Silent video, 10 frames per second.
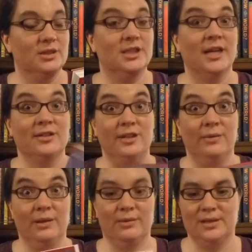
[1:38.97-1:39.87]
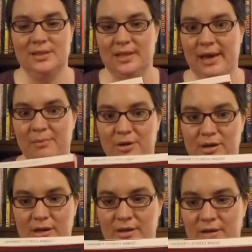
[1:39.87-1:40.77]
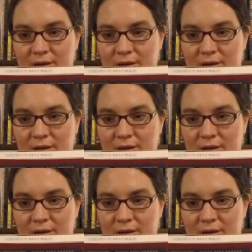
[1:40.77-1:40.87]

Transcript: which actually I really want to see that book.